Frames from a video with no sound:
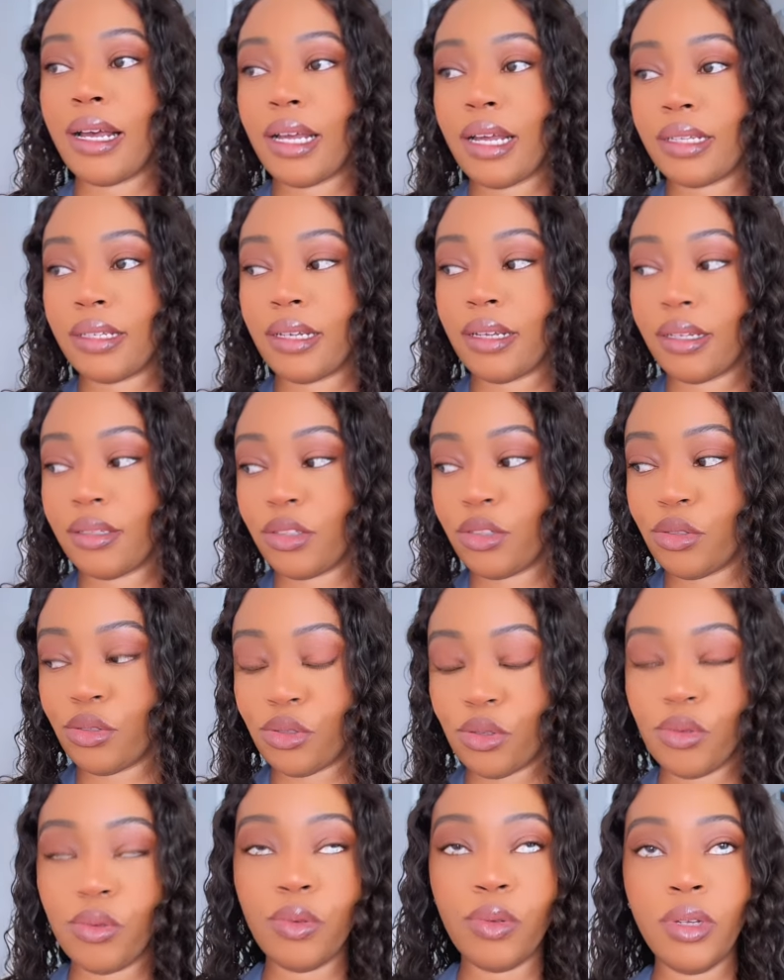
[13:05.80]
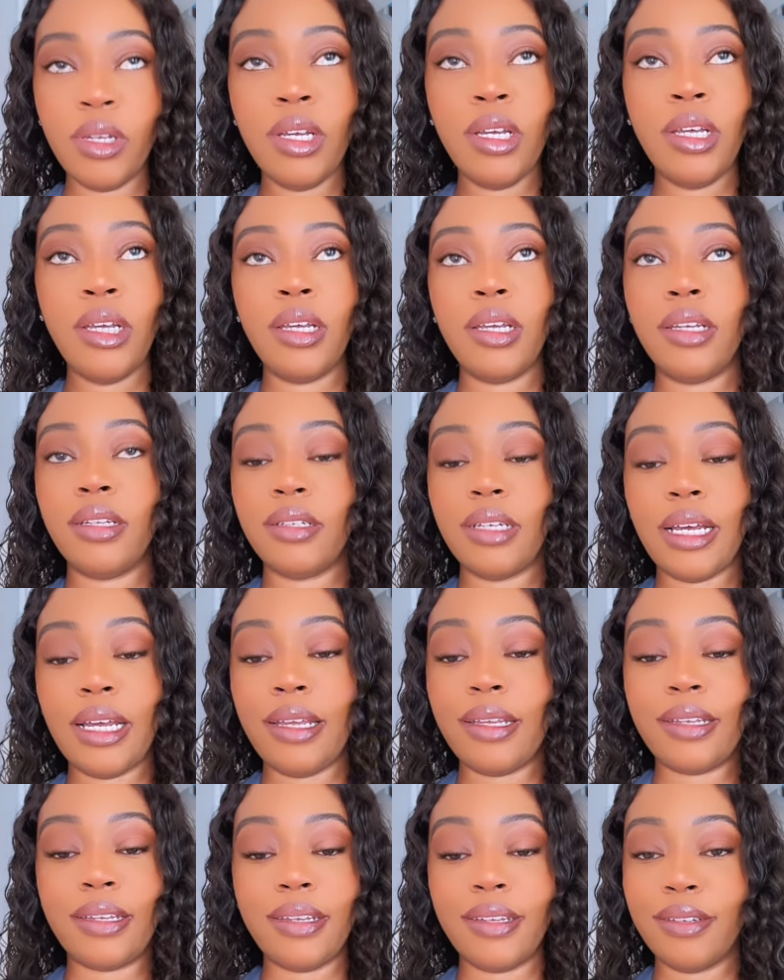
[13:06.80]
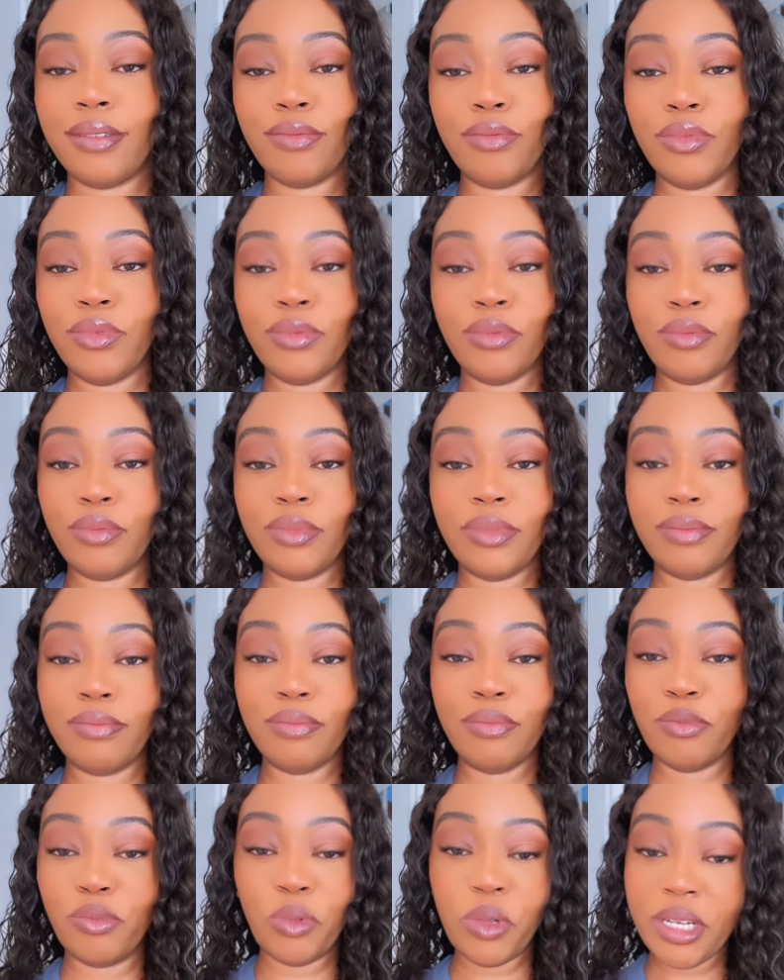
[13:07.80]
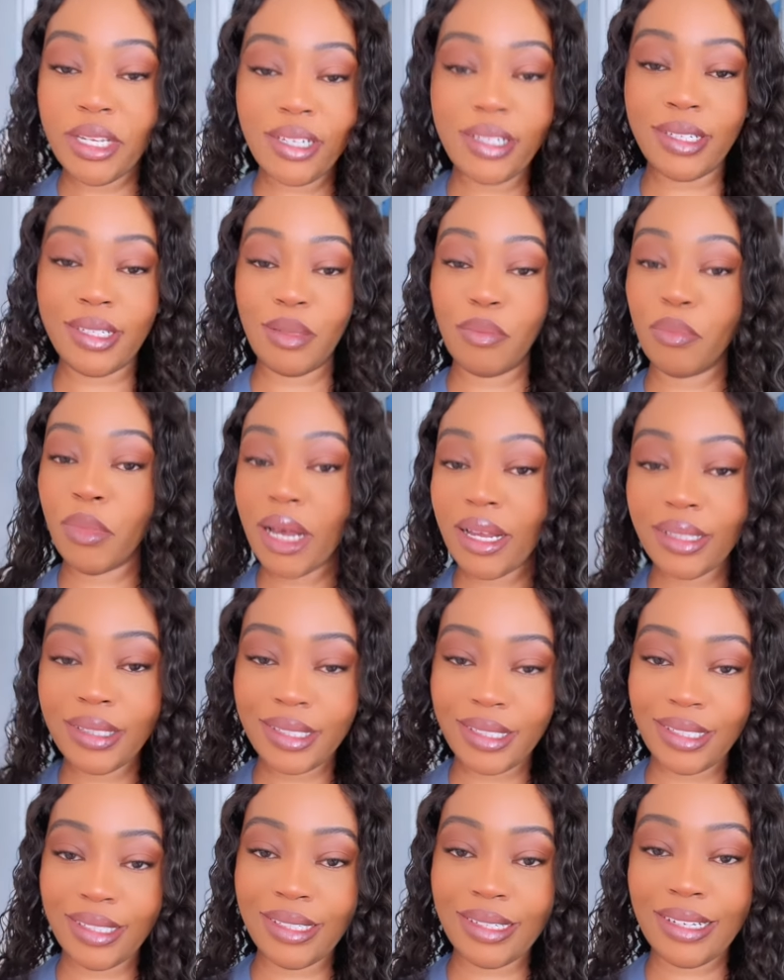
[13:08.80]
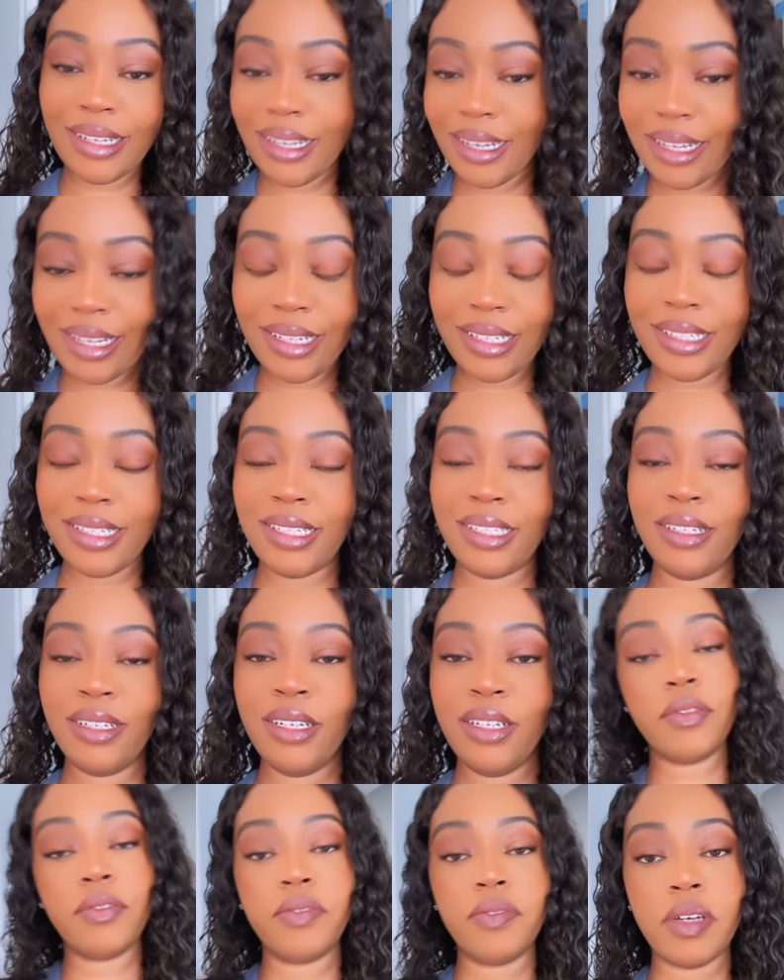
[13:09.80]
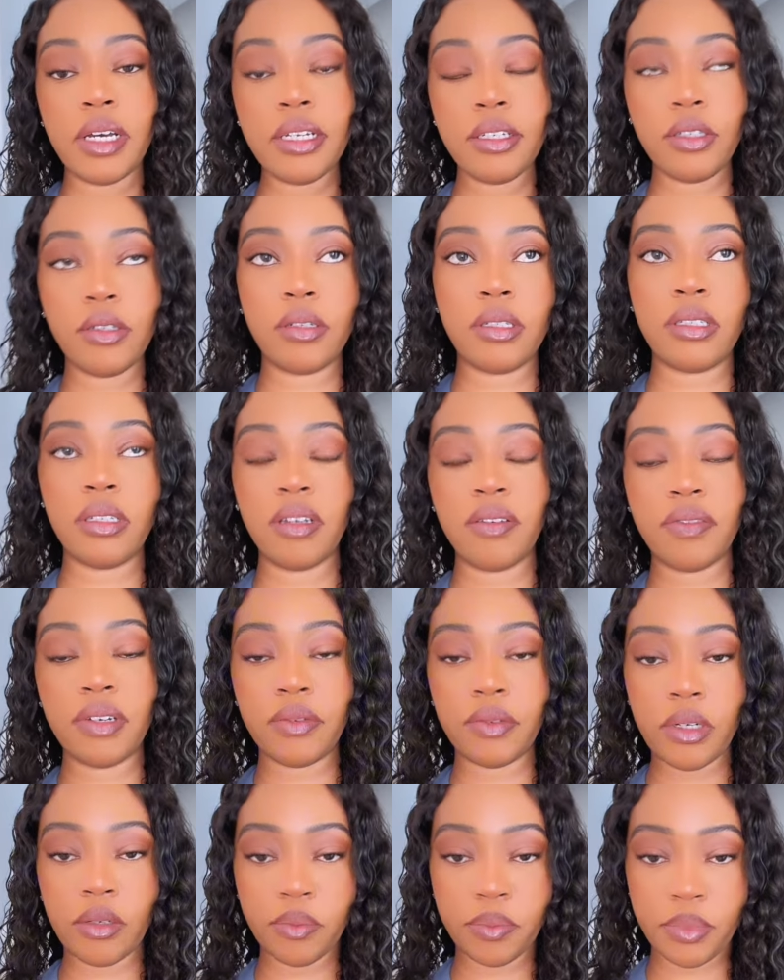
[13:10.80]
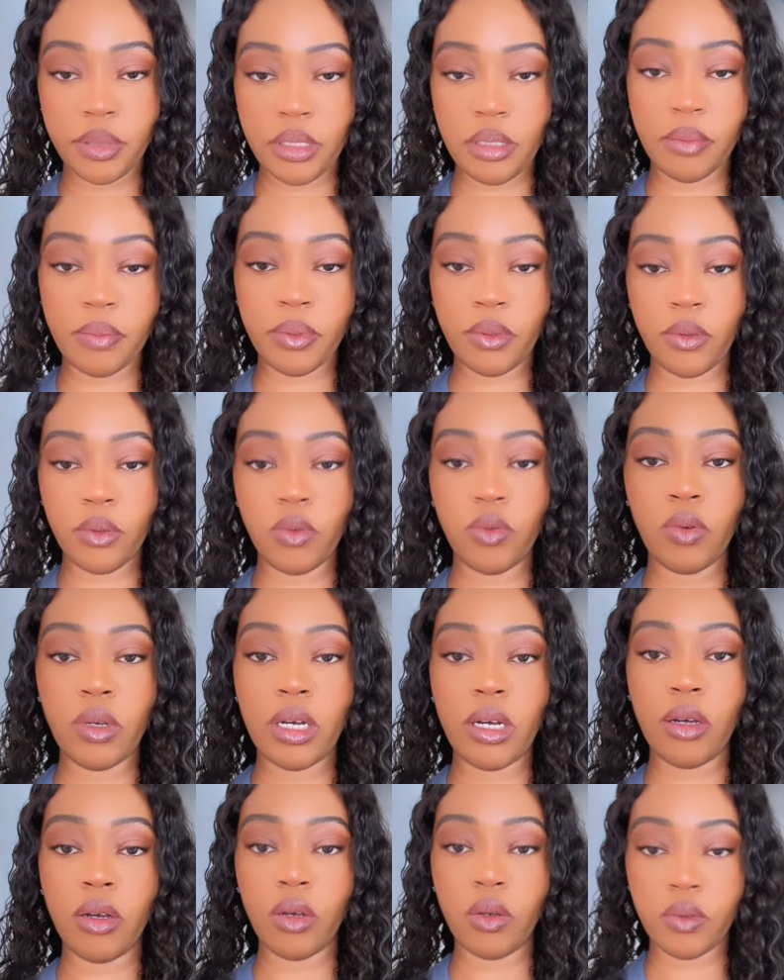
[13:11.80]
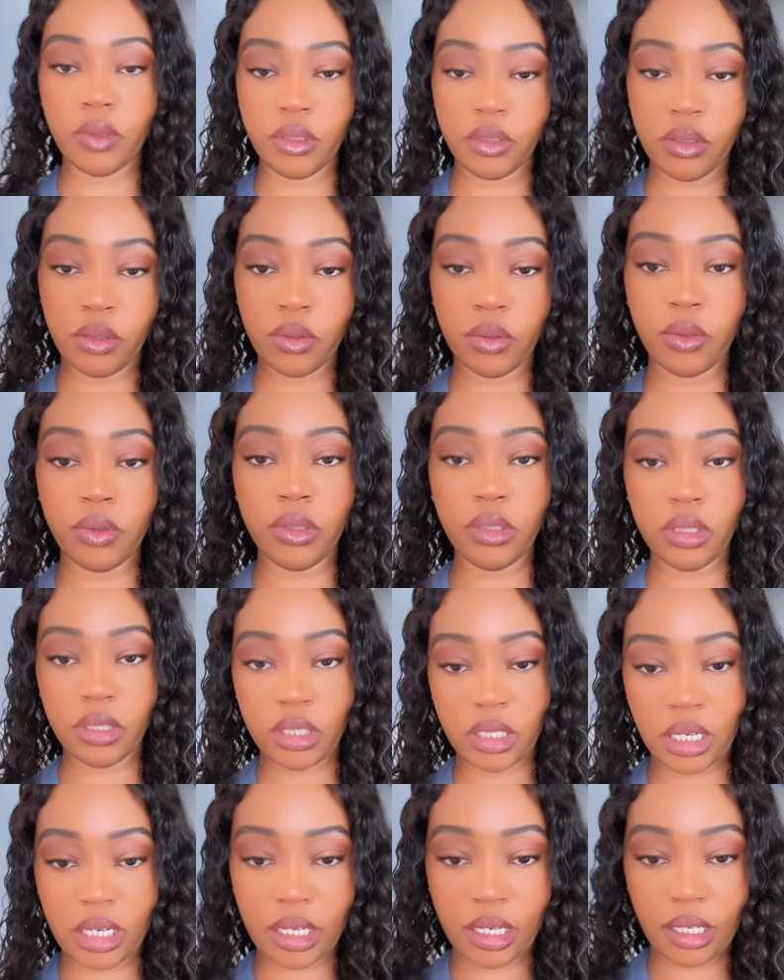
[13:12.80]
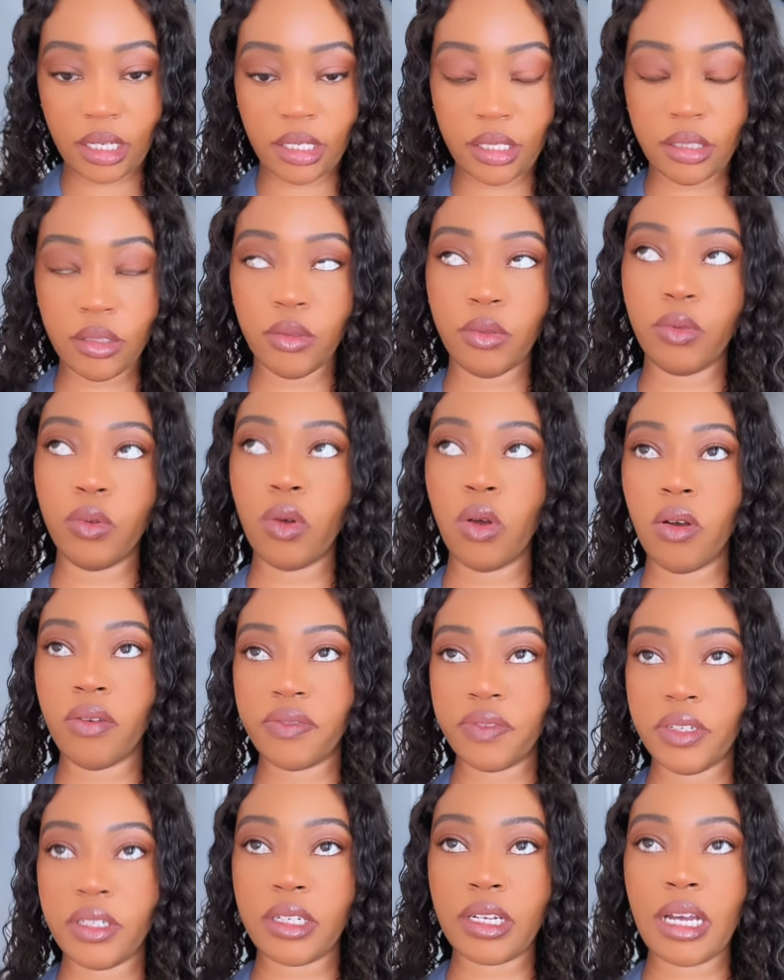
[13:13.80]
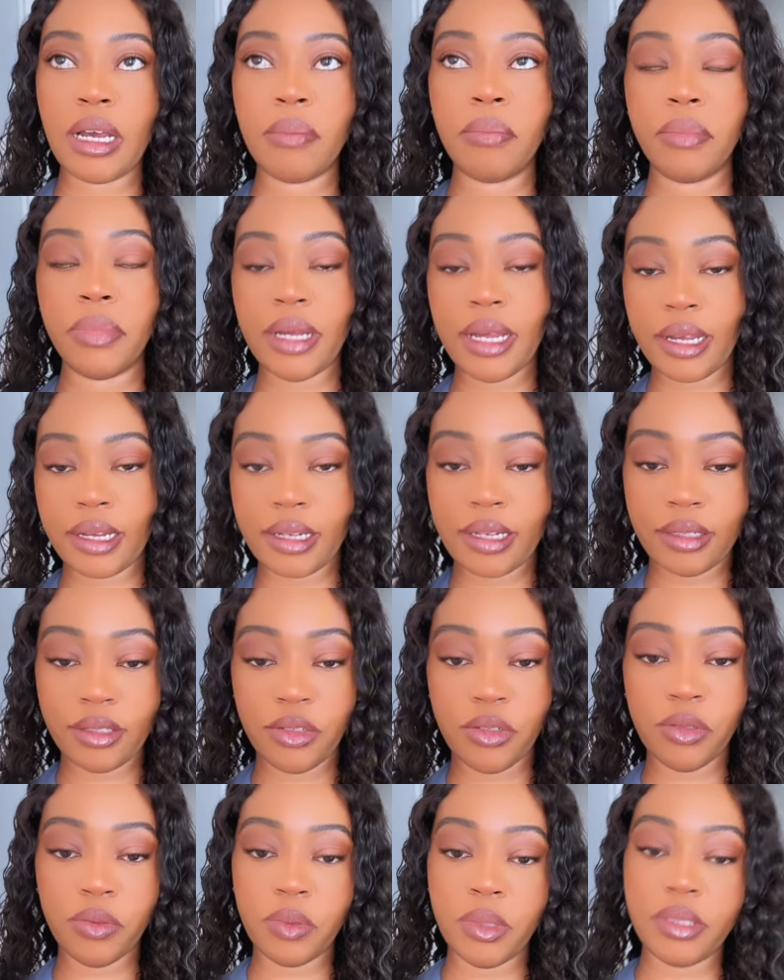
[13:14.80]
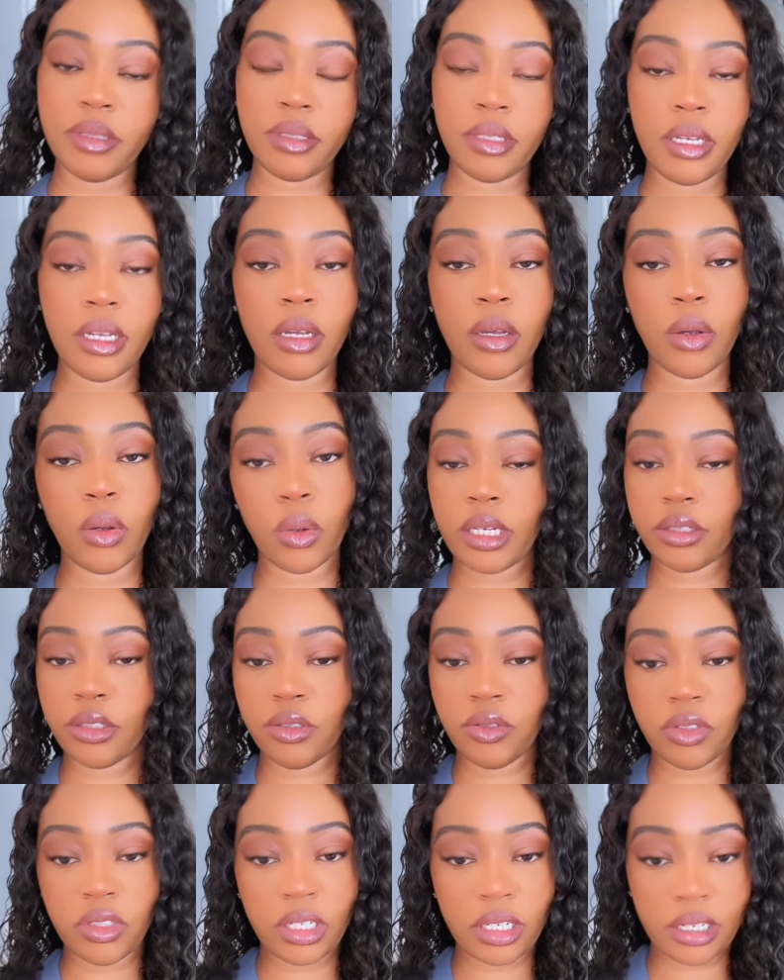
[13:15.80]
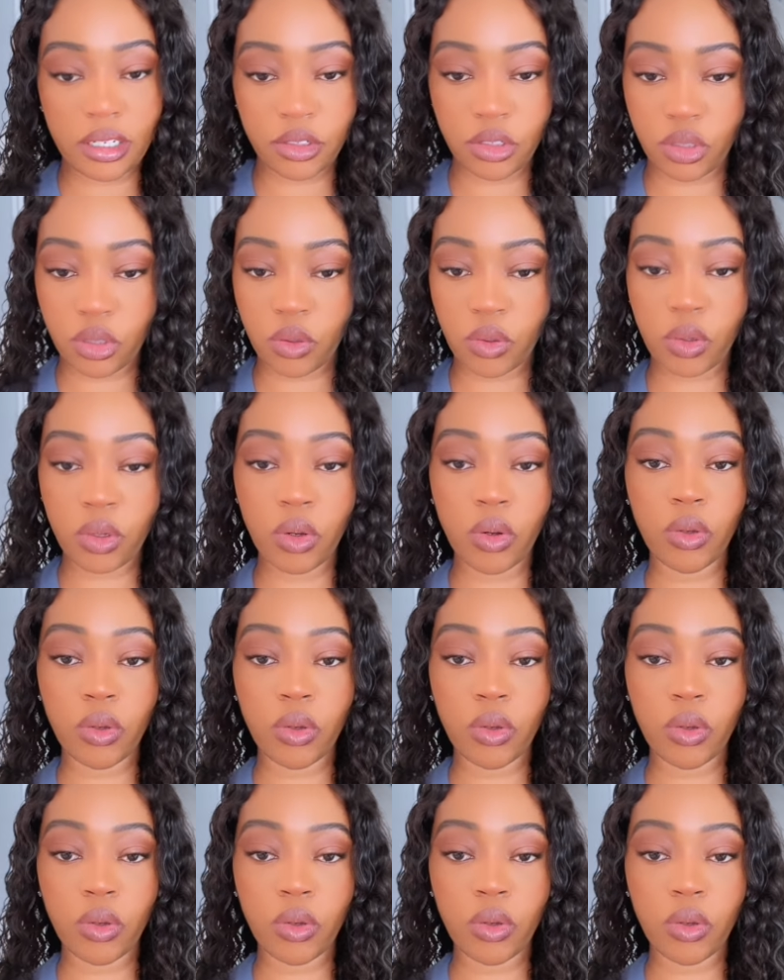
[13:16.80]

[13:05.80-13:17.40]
to you in like weeks, months, years, you find yourself around people who are always throwing shade, who often come back at you and say, oh, can't you take a joke?